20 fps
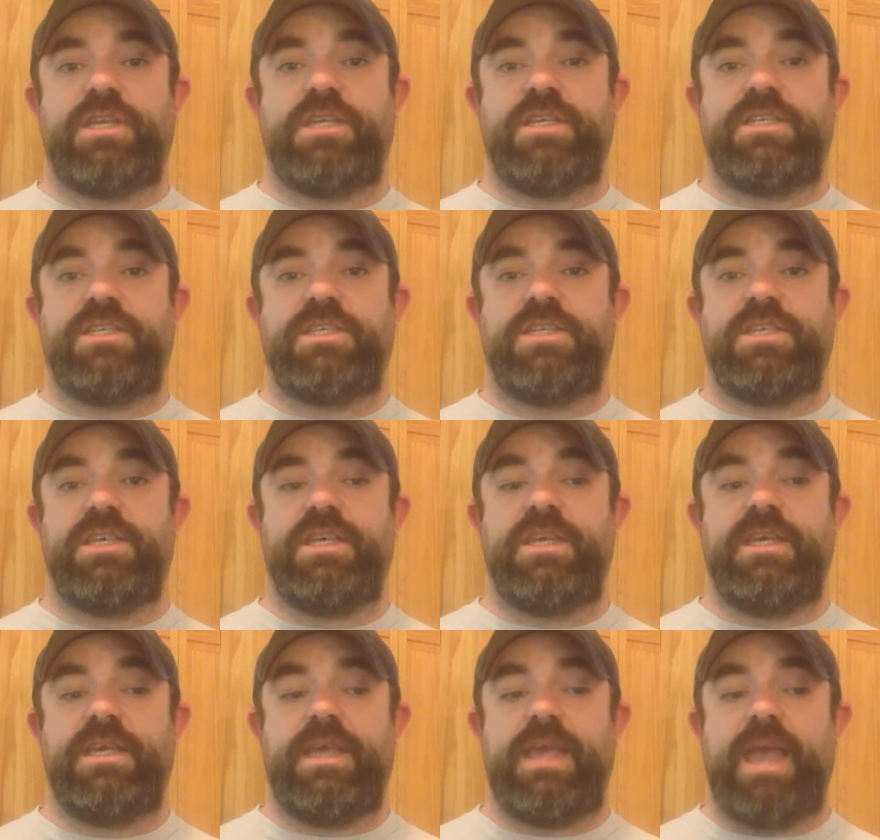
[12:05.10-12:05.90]
in
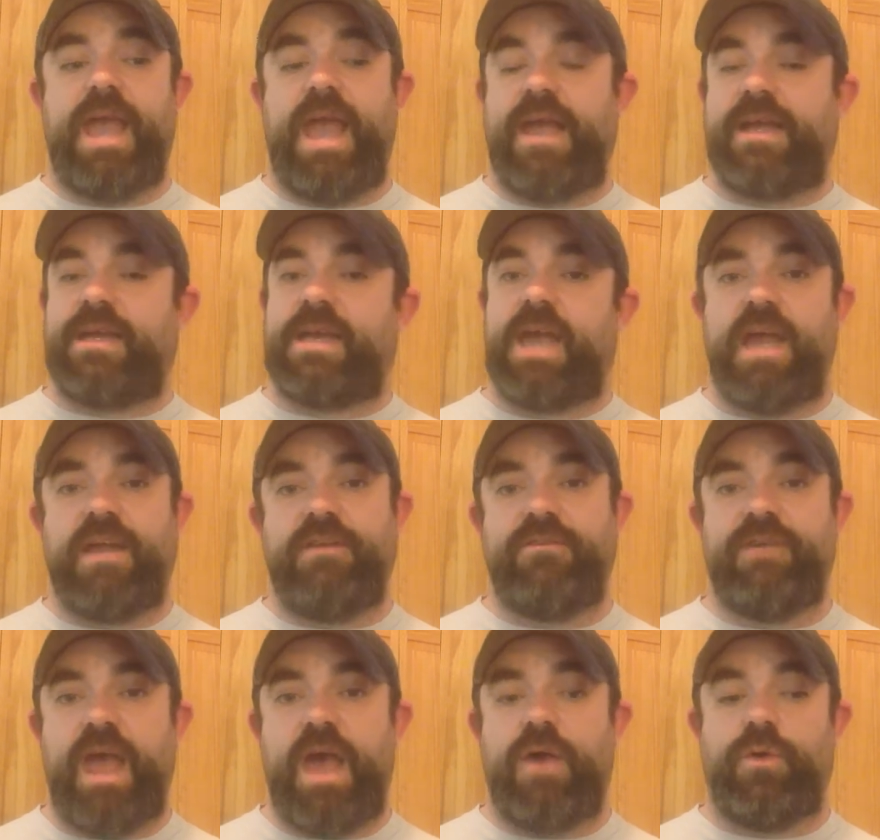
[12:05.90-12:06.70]
see kind
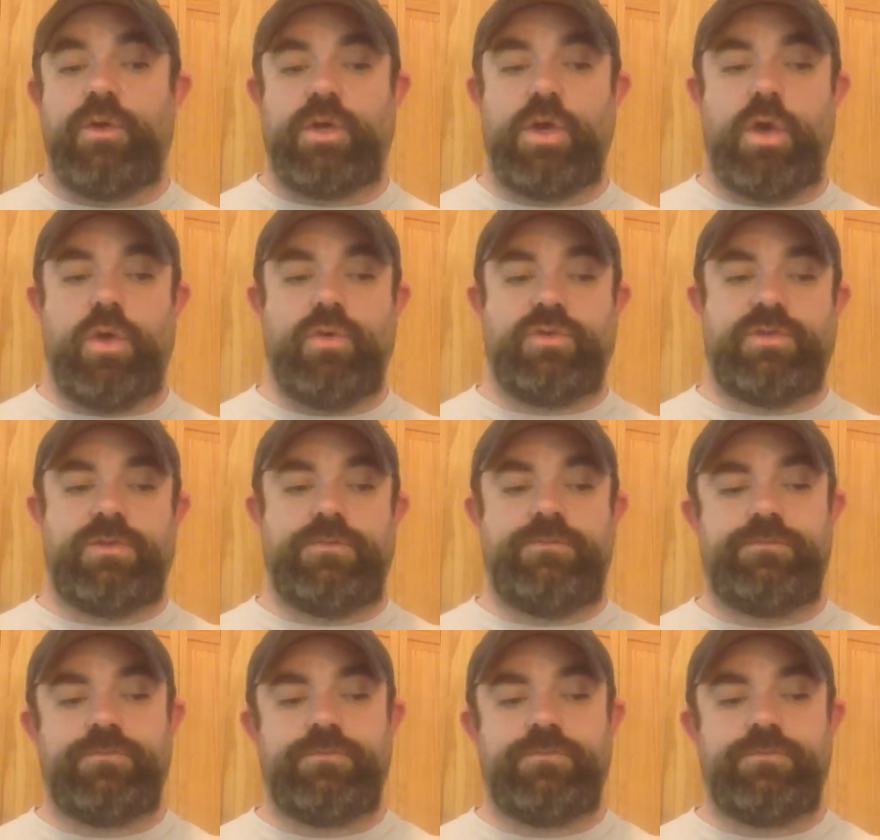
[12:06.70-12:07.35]
of how it goes.